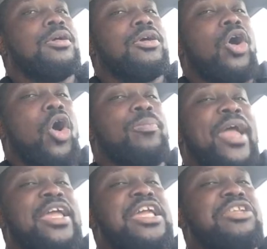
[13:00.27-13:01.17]
Oh man,
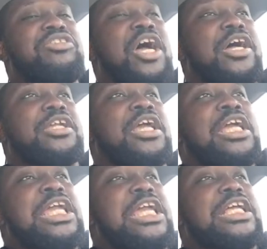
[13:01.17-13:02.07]
he done. He
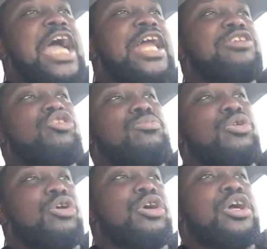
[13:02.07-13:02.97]
ain't got it no more.
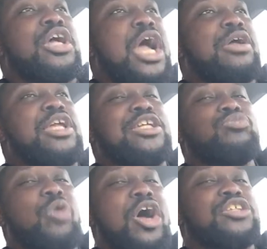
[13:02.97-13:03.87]
He's
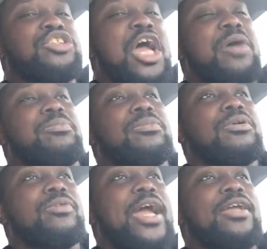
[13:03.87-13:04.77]
washed up,
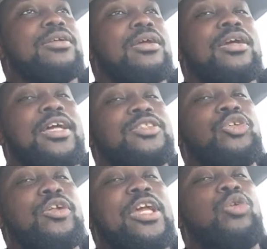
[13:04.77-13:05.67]
right? Because, you know, they're quick to